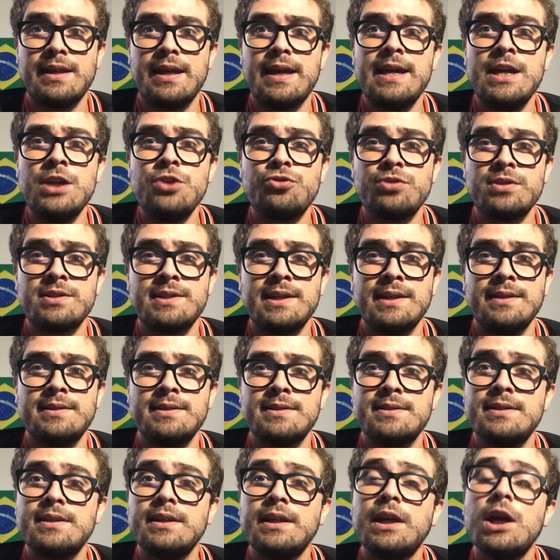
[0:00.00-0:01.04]
interesting to
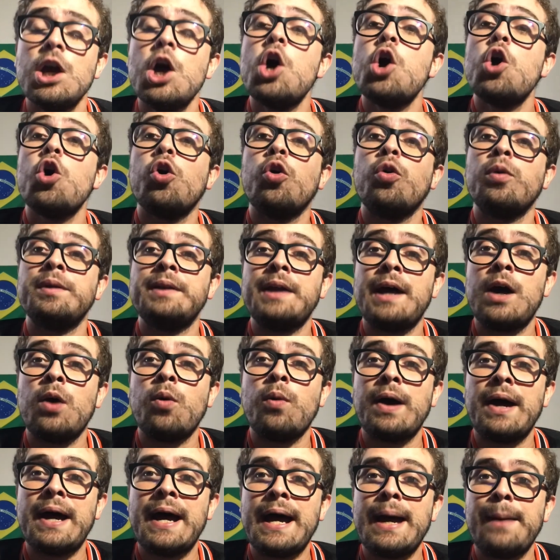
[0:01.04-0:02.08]
see now
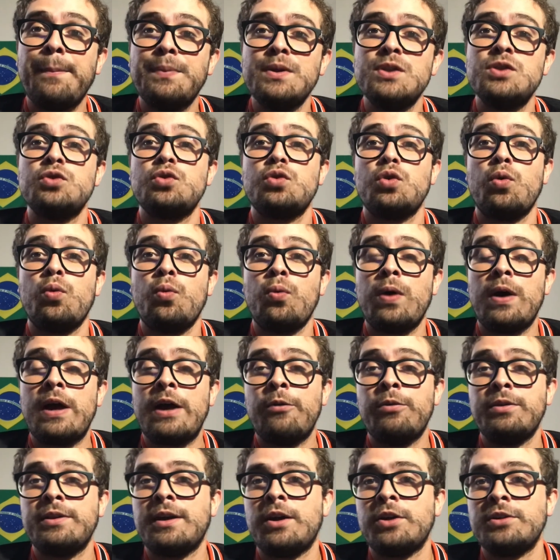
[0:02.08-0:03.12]
what happens
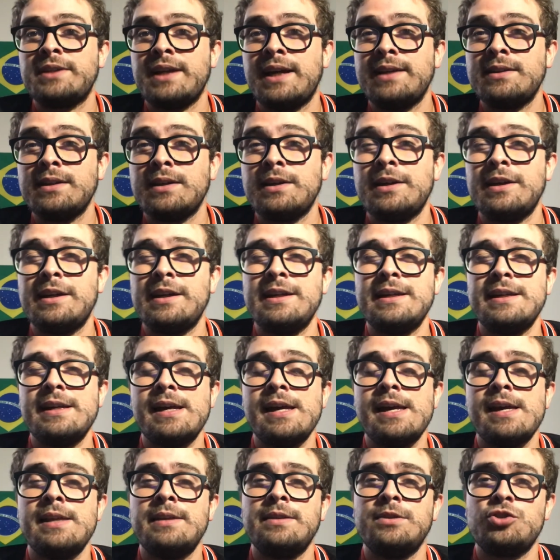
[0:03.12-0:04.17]
with Arteta
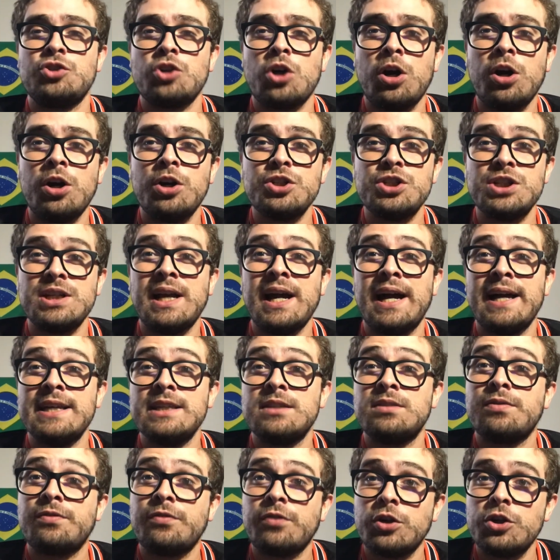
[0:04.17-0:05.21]
in charge. He got
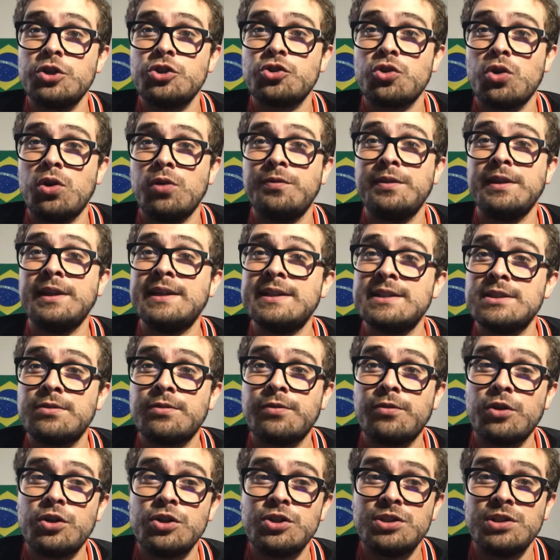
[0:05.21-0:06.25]
his first trophy in his
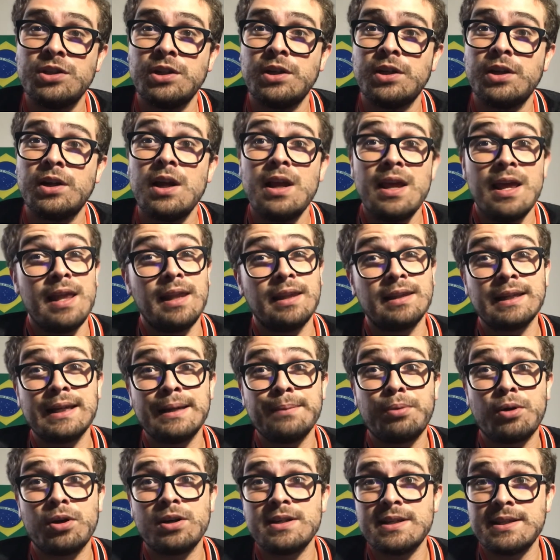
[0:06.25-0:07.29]
first year.
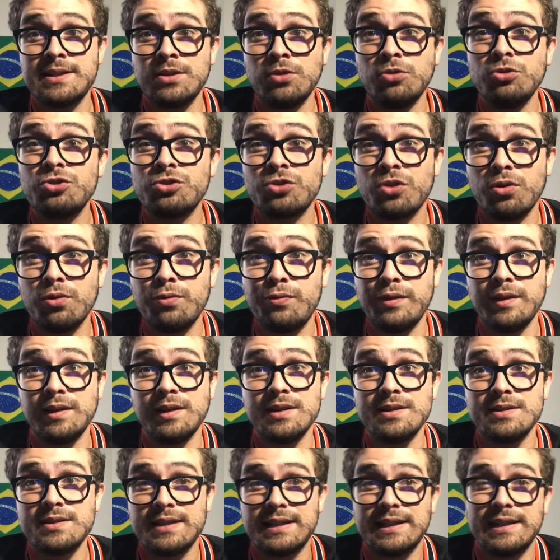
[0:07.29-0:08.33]
Lampard is still
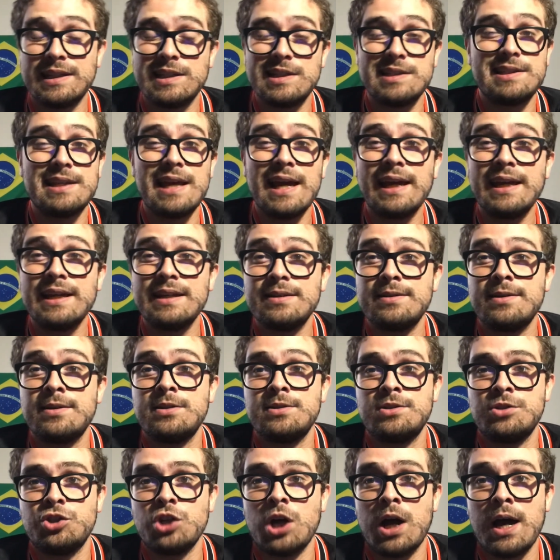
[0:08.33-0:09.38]
trophyless. Second
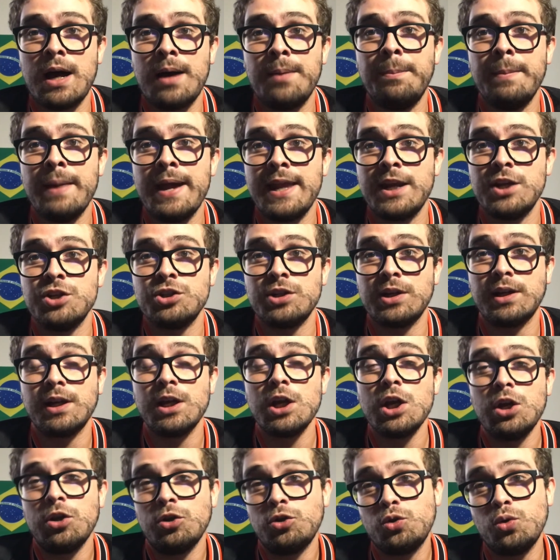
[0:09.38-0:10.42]
job managing.
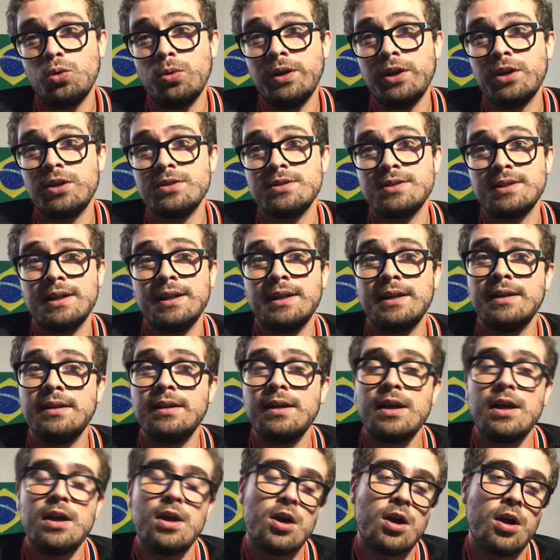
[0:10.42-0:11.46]
2 years in.
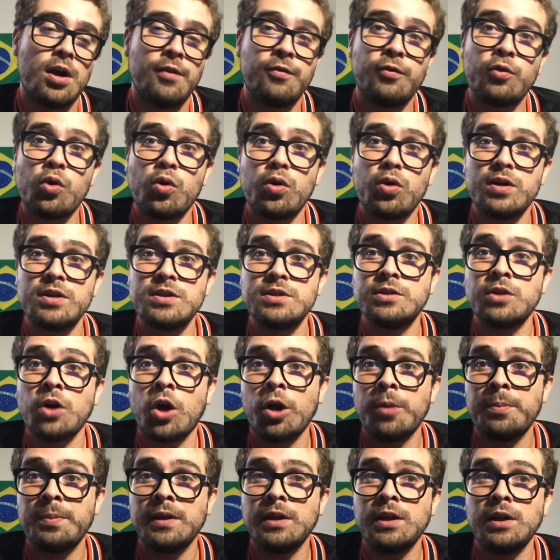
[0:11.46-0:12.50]
Of course,
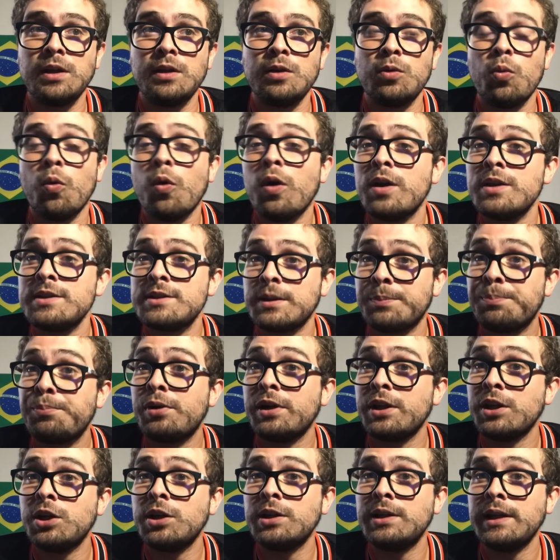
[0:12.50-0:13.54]
Derby was a
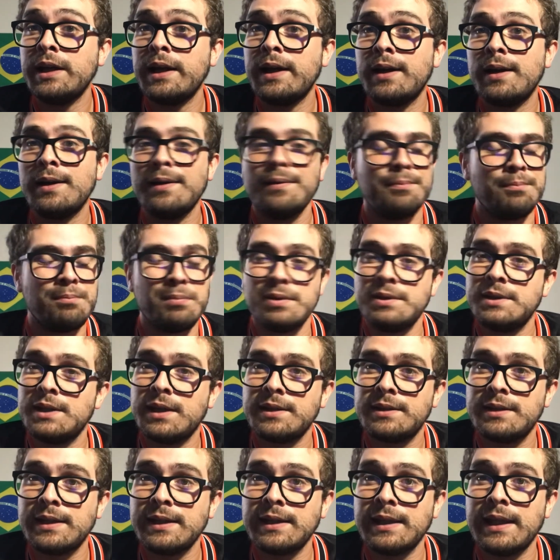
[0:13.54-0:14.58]
pretty good year, but
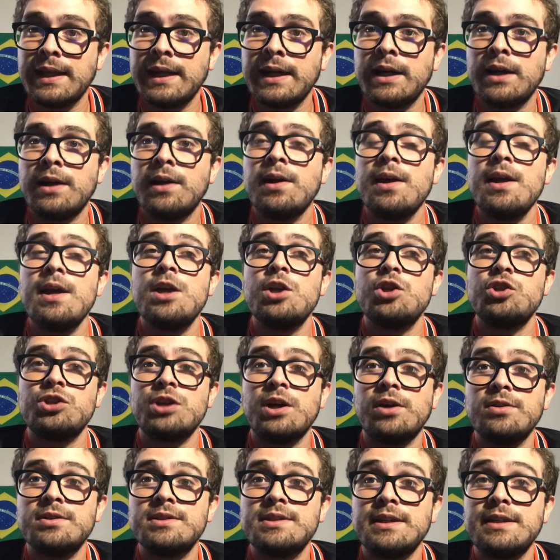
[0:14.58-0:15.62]
nothing there.
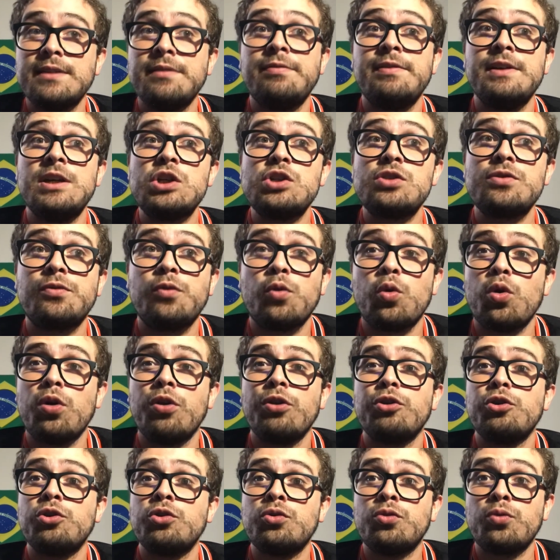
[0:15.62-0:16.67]
Chelsea finished 4th.
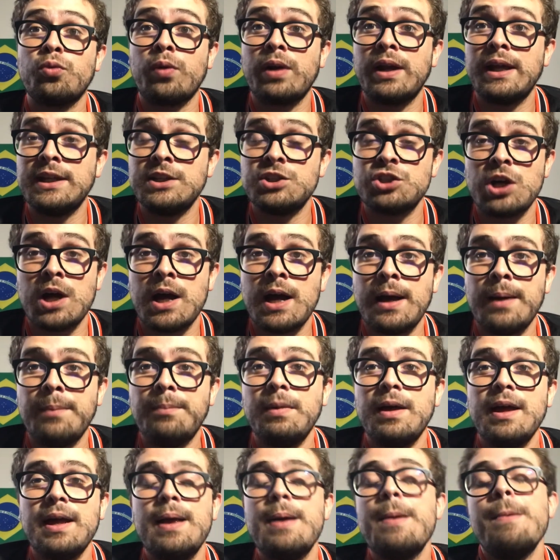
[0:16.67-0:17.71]
Great job.
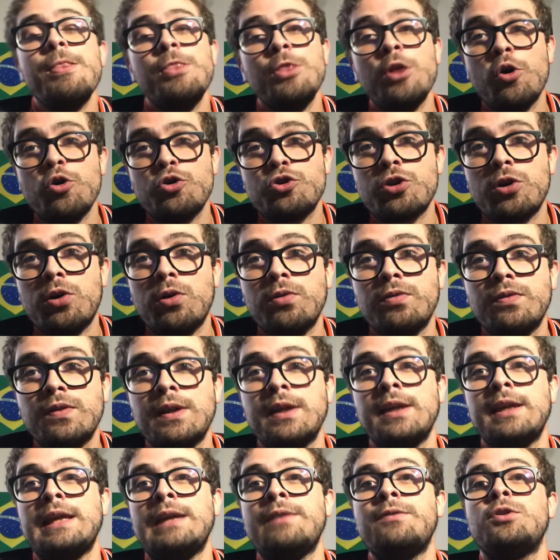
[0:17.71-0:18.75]
No trophy,
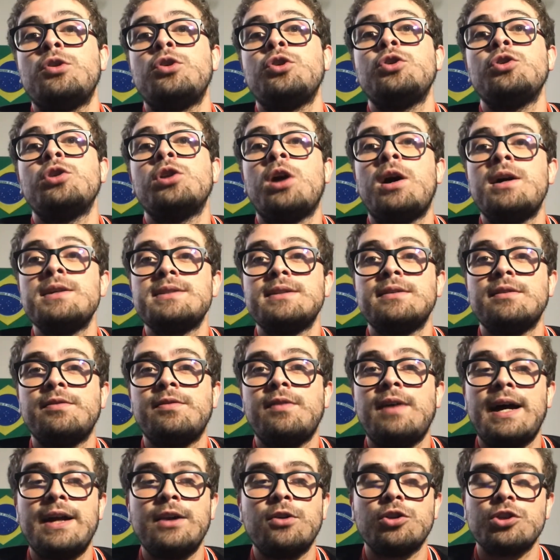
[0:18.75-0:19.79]
even though you lost in the
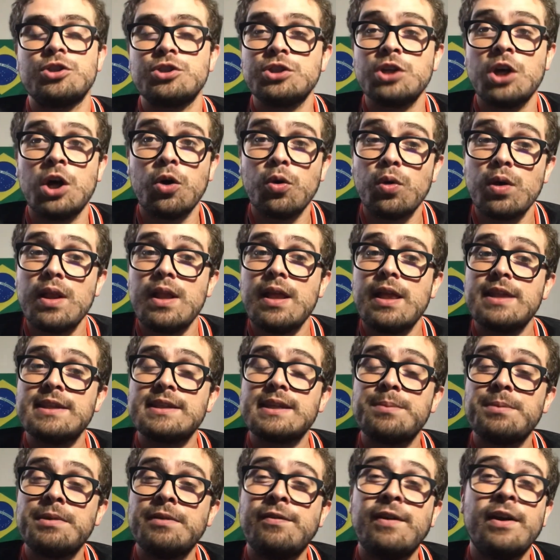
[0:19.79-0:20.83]
final. So it's
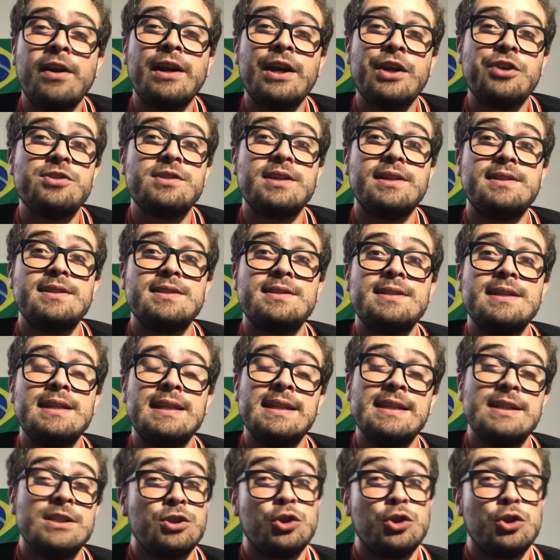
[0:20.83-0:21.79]
going to be very interesting to see these